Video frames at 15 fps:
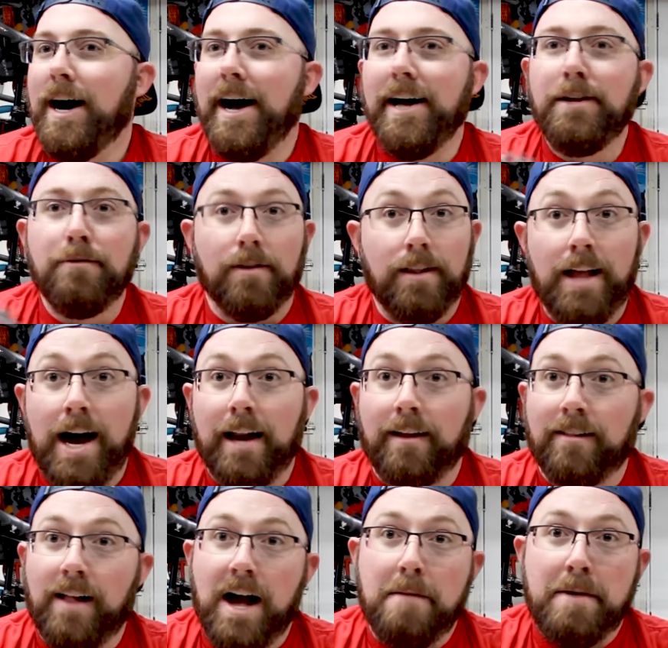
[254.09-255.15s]
I do a lot
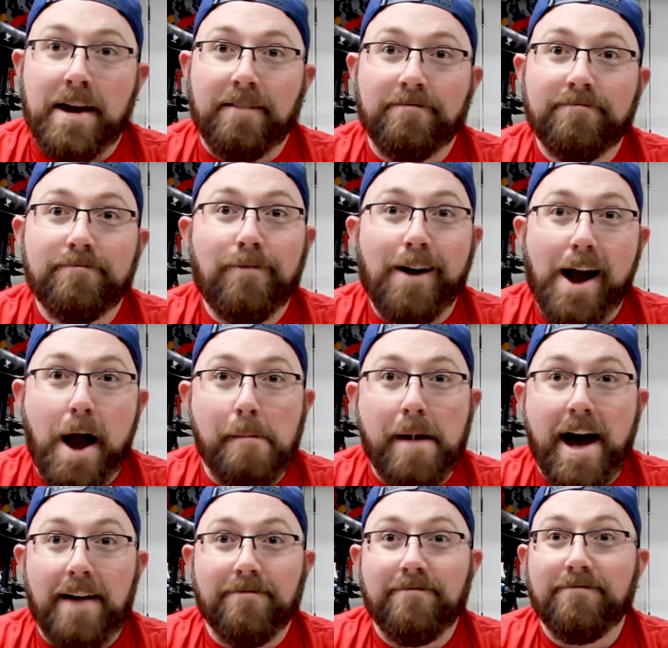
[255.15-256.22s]
of climbing where I'm
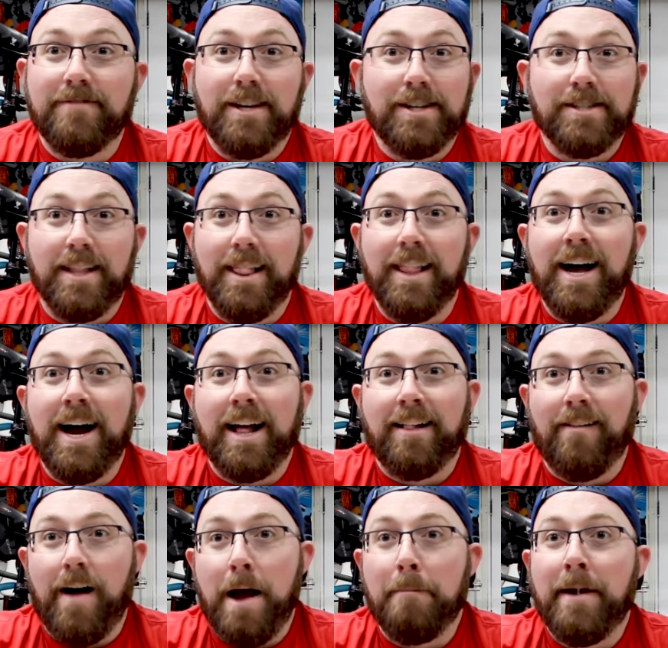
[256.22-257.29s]
at. There's a lot of
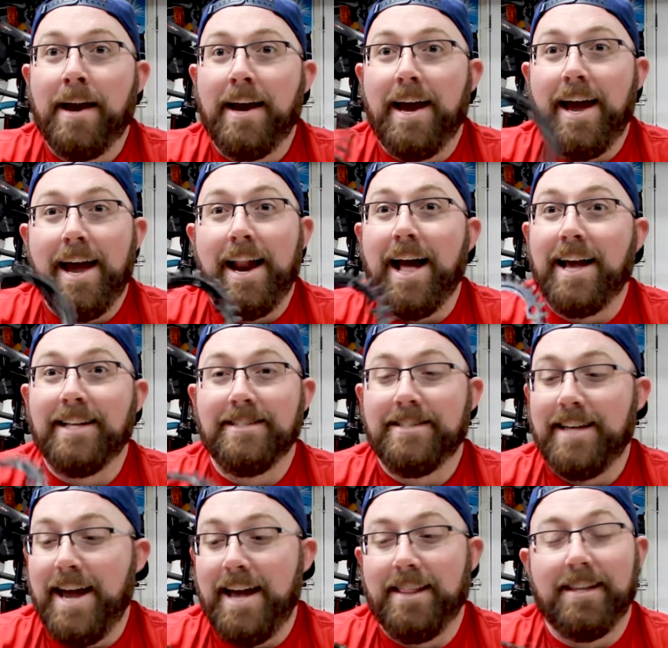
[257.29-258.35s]
climbing, and I can
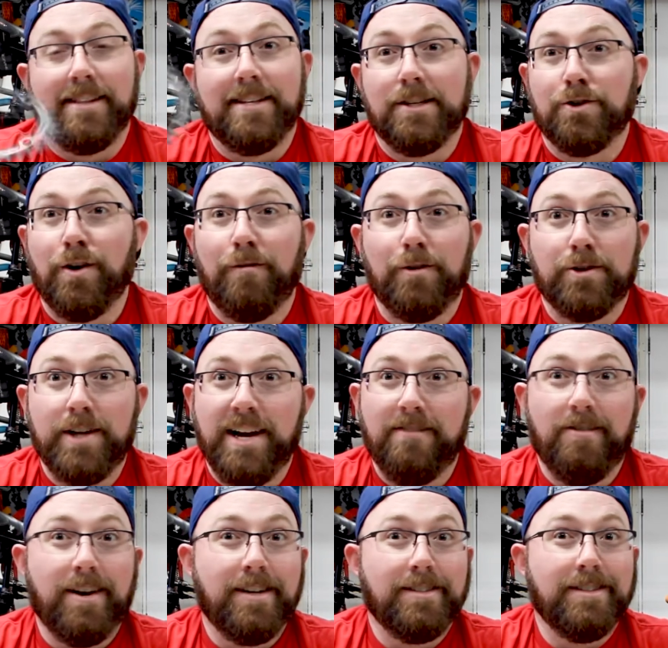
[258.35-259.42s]
say that this oval
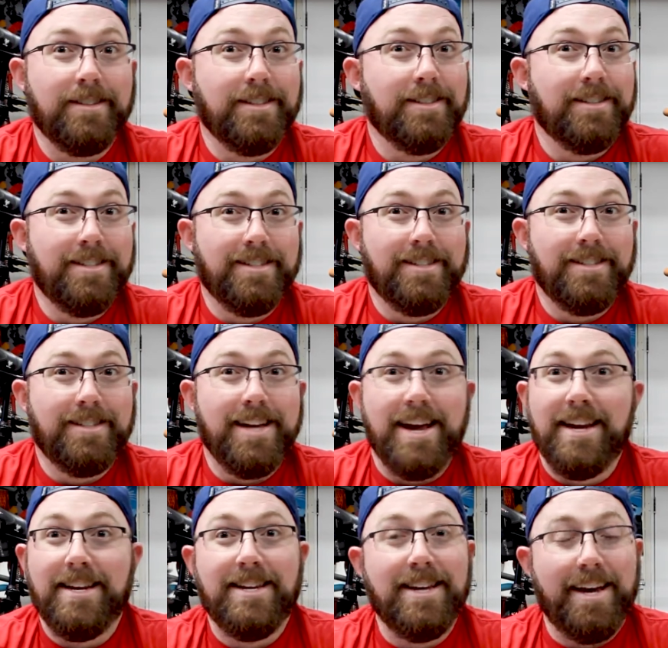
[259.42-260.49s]
chainring
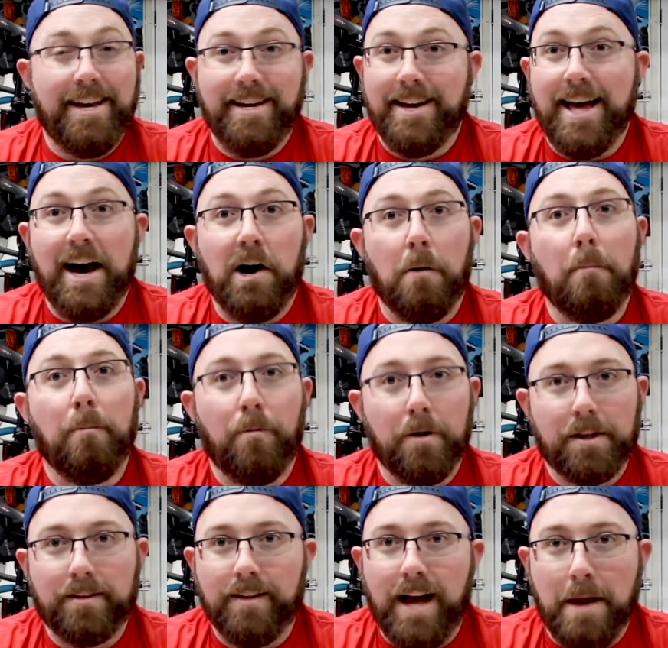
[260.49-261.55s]
didn't help
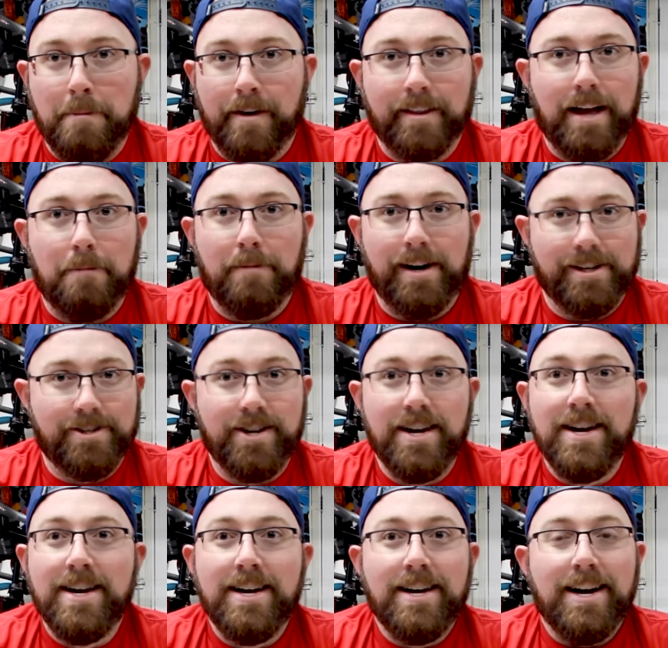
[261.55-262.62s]
with climbing that much.
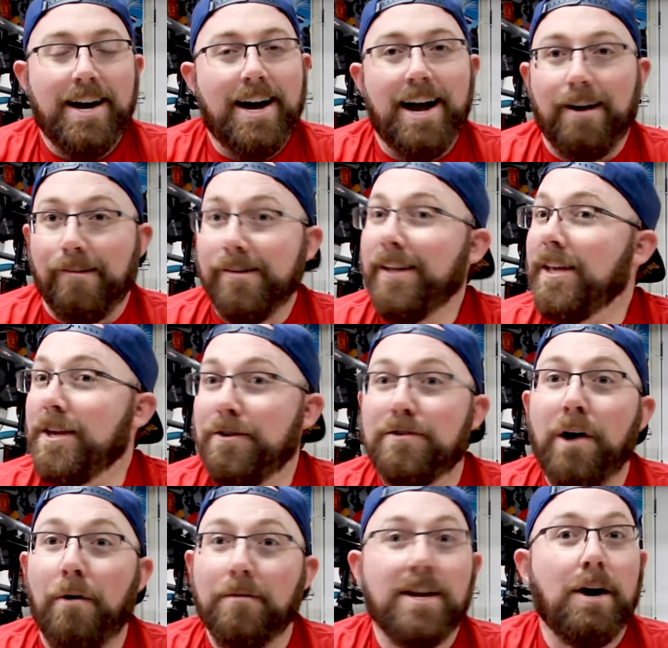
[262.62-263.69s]
You
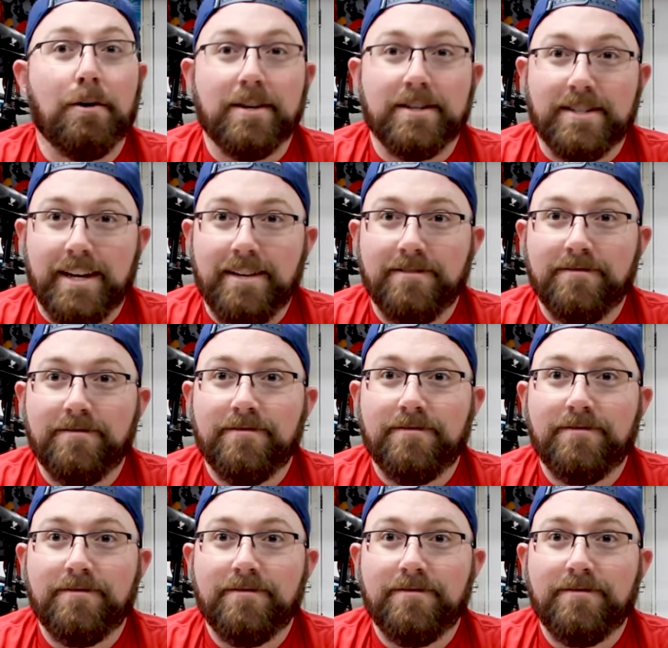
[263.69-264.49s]
don't notice it.